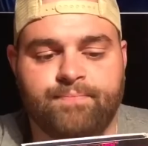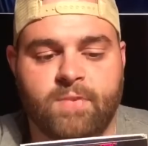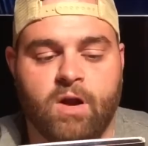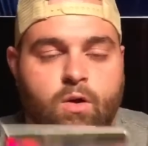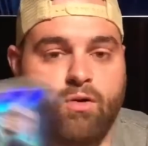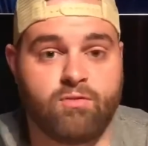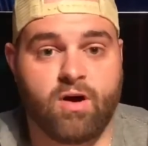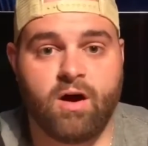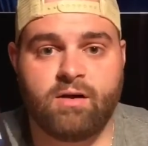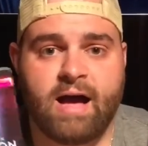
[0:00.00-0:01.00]
you know,
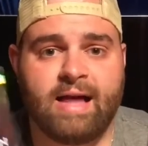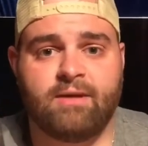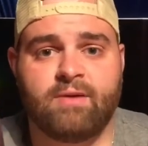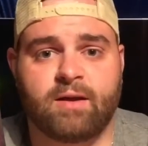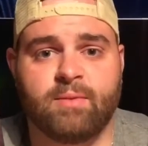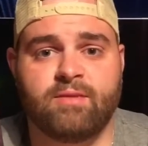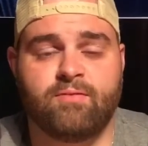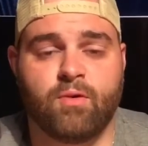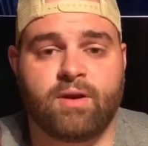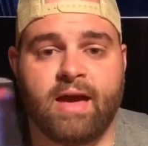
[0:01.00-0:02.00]
overall, highly recommend the
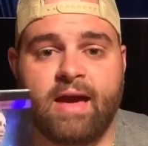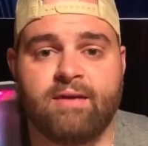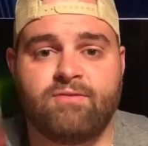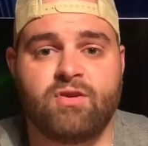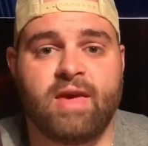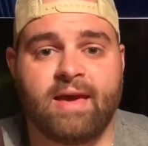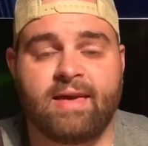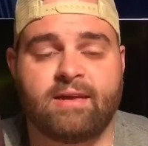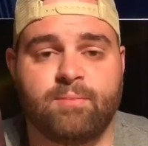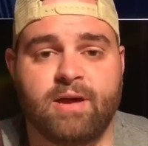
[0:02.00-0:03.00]
4K. If you can't
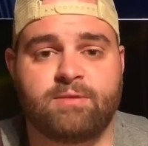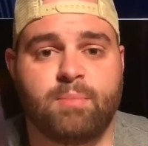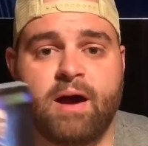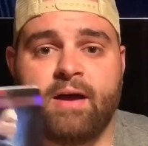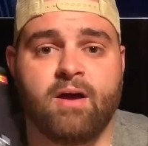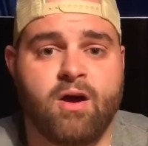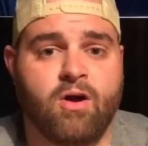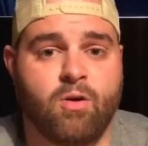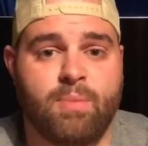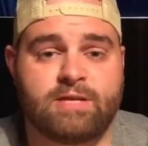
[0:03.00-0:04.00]
get to Best Buy,
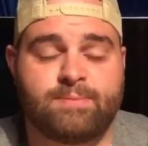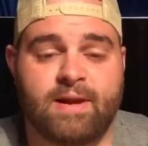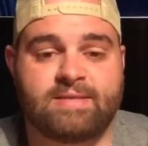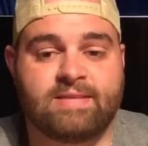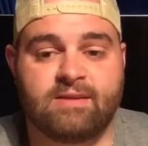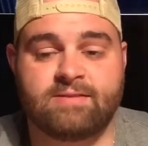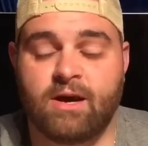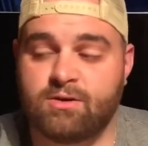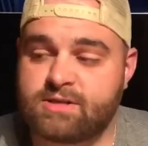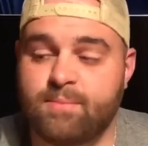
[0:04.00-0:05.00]
or Best Buy sells
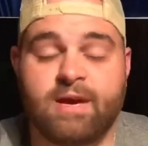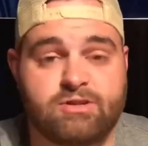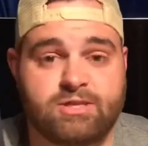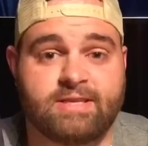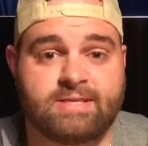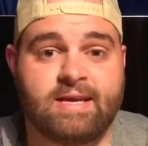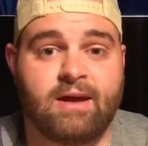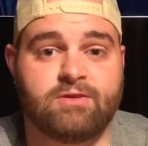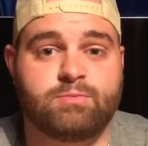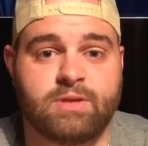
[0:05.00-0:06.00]
out, it's going to be interesting to see
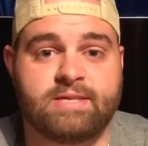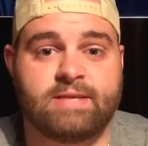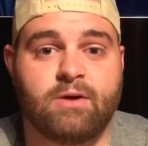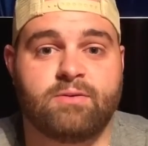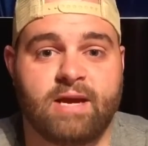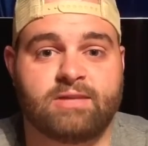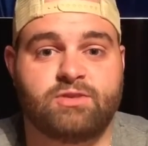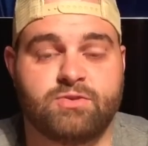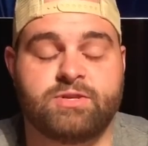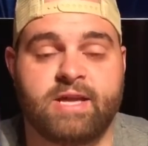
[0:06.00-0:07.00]
how this plays out next
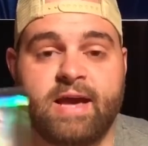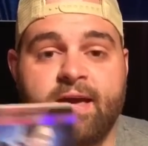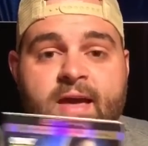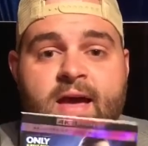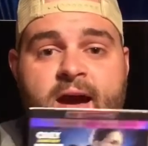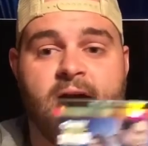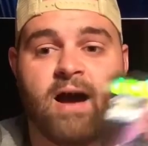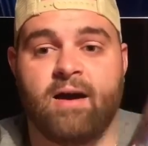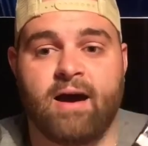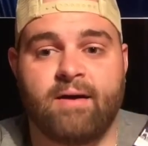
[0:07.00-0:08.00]
Tuesday.
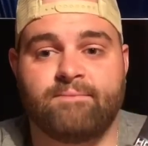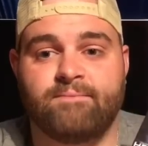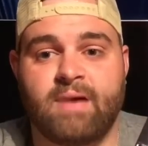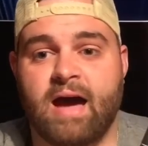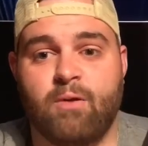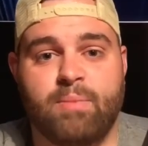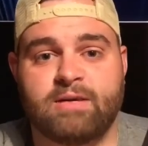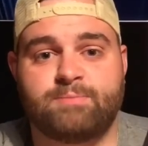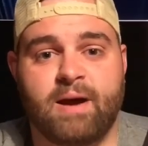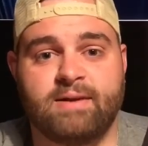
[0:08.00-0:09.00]
How
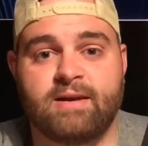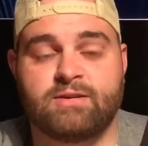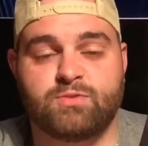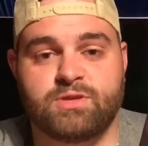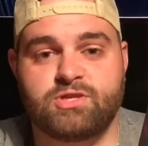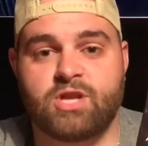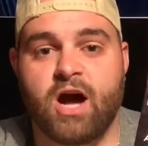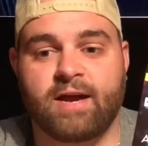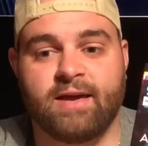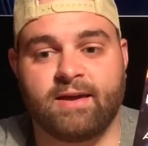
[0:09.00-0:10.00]
Best Buy does with
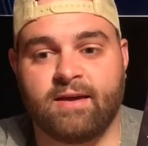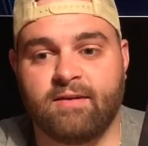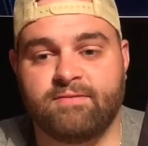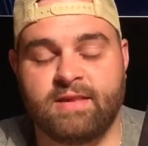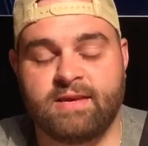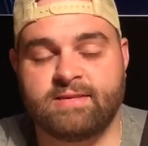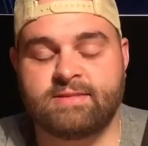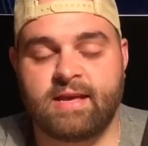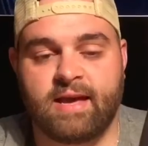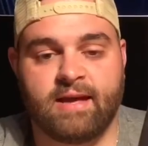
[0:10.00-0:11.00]
stocking of
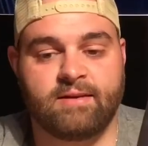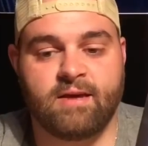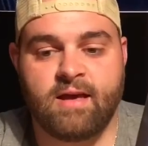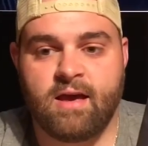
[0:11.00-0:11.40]
these and